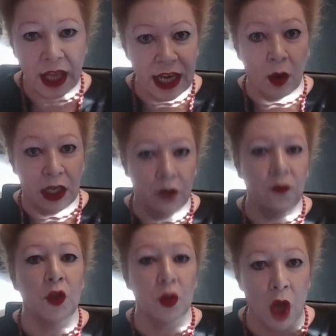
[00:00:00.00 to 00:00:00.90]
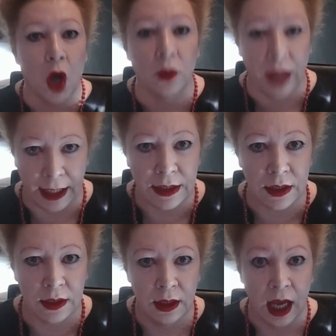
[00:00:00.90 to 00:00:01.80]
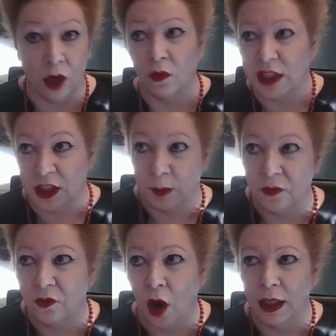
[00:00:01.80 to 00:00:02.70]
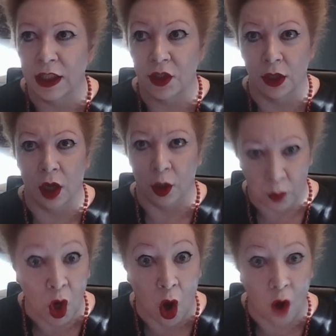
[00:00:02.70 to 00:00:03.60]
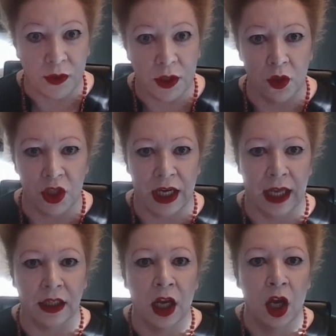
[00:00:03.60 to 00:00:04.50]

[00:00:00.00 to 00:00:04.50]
Now, if you go late, and obviously it's a bit frightening, so you put it off as long as you can.